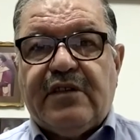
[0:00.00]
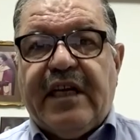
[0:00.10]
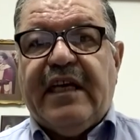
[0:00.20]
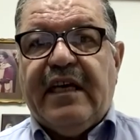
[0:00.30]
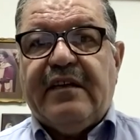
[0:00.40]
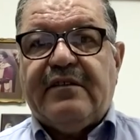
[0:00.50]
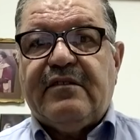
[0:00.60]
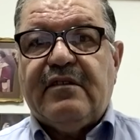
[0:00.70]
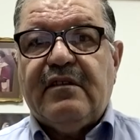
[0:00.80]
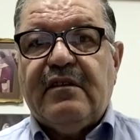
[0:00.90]

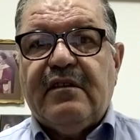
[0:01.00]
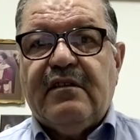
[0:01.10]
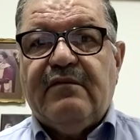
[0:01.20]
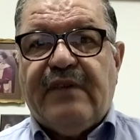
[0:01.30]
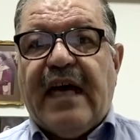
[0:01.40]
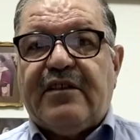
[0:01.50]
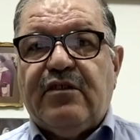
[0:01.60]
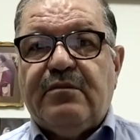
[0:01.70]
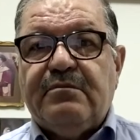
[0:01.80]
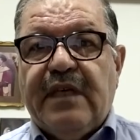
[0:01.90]
create
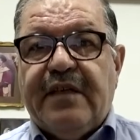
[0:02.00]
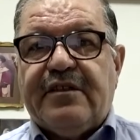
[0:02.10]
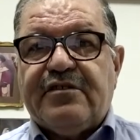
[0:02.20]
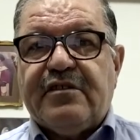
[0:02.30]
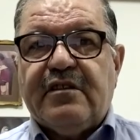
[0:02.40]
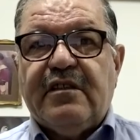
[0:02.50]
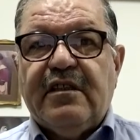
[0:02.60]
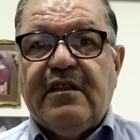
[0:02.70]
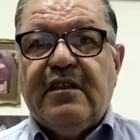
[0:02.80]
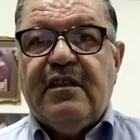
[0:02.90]
vacuum energy.
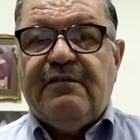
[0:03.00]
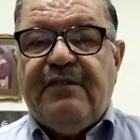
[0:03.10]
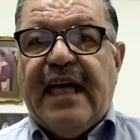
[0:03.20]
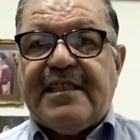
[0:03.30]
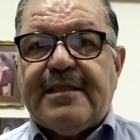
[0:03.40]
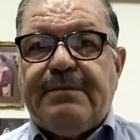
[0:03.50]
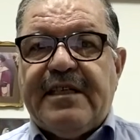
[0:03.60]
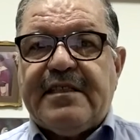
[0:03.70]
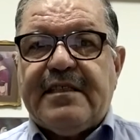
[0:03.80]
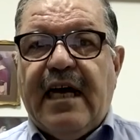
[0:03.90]
In a flat
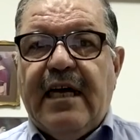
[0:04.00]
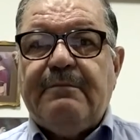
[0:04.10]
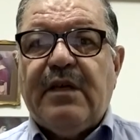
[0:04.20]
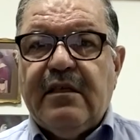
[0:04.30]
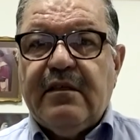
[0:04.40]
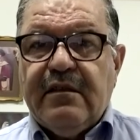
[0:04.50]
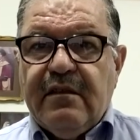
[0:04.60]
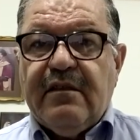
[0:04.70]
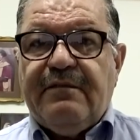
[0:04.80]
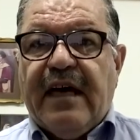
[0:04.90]
space-time,
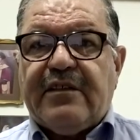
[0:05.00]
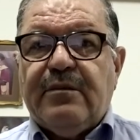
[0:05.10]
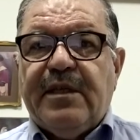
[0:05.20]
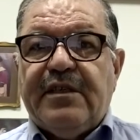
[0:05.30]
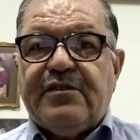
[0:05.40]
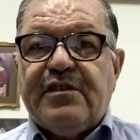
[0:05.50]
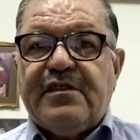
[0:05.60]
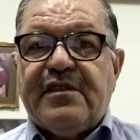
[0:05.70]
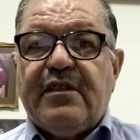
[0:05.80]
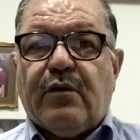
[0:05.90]
the vacuum energy
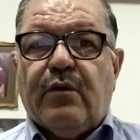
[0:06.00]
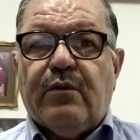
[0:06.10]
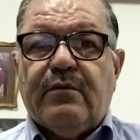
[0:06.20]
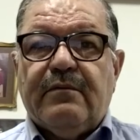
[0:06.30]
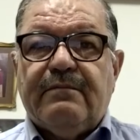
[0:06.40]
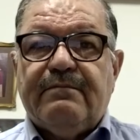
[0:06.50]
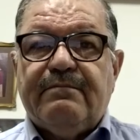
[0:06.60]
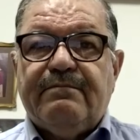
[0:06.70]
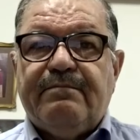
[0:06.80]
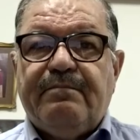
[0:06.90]
is zero.
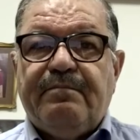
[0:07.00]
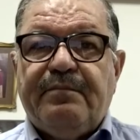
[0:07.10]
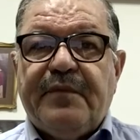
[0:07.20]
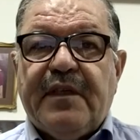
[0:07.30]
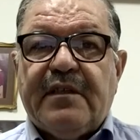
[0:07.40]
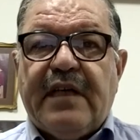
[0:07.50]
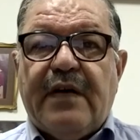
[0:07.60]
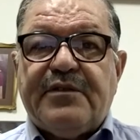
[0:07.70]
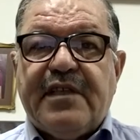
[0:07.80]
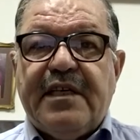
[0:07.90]

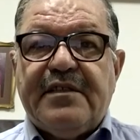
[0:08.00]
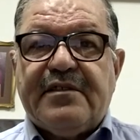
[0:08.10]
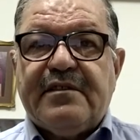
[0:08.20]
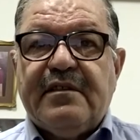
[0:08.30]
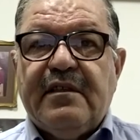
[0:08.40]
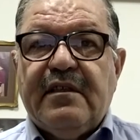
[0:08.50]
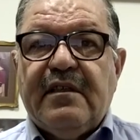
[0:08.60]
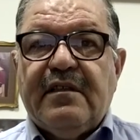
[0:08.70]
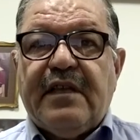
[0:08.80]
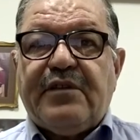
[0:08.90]
Krauss says
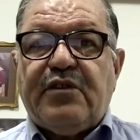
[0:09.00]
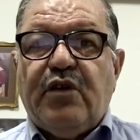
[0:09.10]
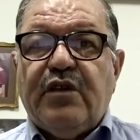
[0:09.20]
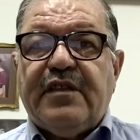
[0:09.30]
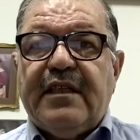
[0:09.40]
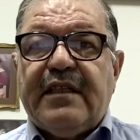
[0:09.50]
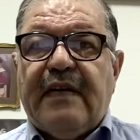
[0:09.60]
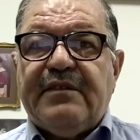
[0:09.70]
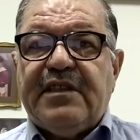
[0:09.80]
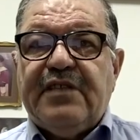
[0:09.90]
that the total
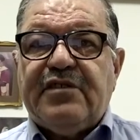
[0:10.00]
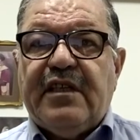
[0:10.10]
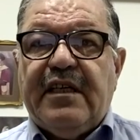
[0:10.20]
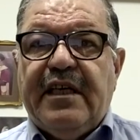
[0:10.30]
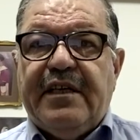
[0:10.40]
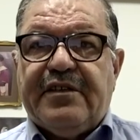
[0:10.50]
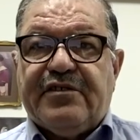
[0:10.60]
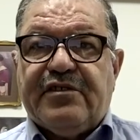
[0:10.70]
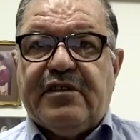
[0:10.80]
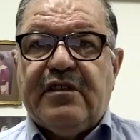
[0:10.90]
gravitational
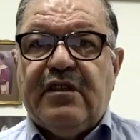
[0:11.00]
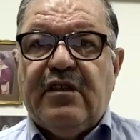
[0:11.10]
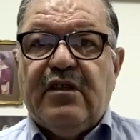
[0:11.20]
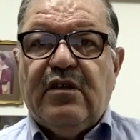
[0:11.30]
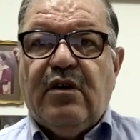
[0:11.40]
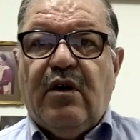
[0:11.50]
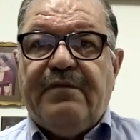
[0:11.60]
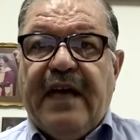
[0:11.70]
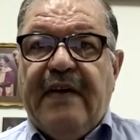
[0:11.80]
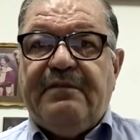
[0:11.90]
energy
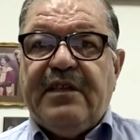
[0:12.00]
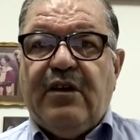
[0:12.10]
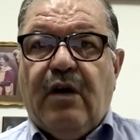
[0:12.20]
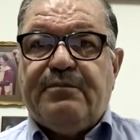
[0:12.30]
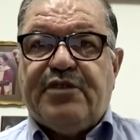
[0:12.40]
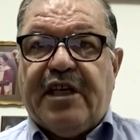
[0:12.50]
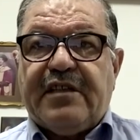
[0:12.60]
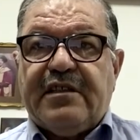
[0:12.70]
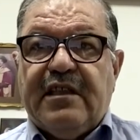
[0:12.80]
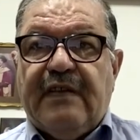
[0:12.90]
of every
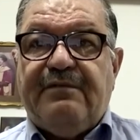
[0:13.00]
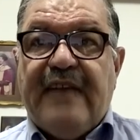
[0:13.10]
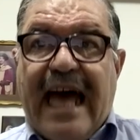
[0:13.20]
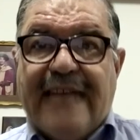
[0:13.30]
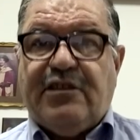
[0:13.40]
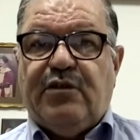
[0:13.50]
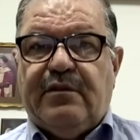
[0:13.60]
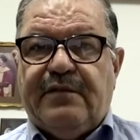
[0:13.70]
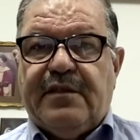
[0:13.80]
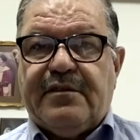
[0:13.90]
object in a flat
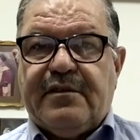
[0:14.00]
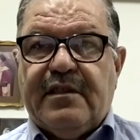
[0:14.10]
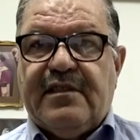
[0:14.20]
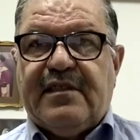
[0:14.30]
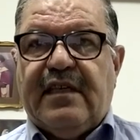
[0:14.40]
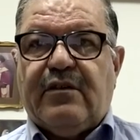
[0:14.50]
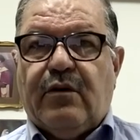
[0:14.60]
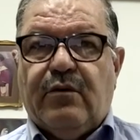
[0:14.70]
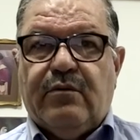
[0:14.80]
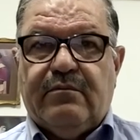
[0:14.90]
universe is
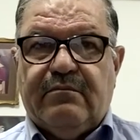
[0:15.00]
zero.